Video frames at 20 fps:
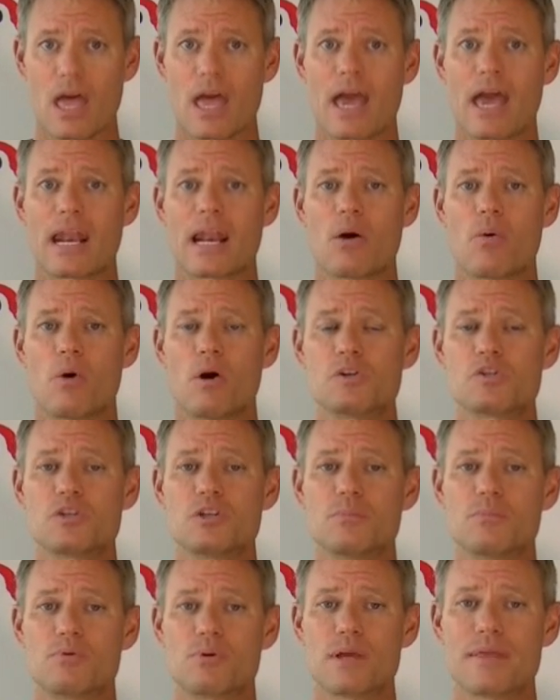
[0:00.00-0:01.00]
and I want you
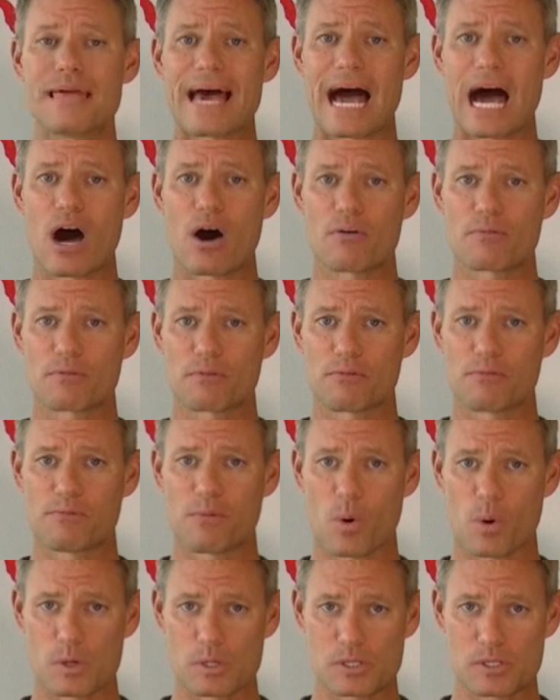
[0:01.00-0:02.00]
to breathe out for
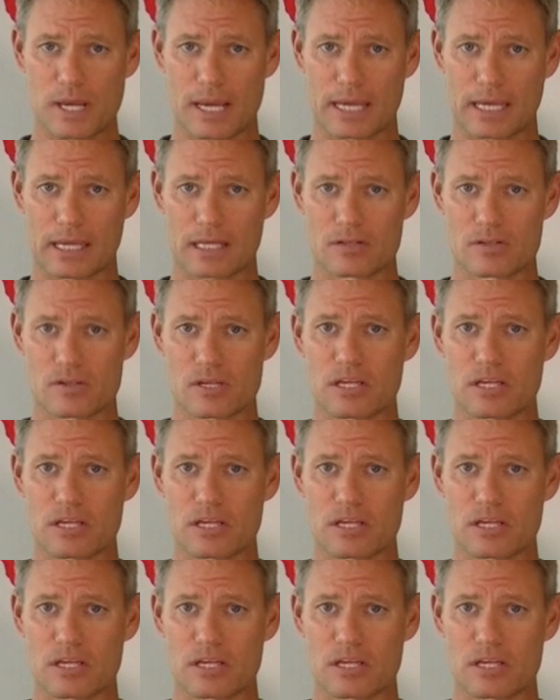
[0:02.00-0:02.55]
4 seconds.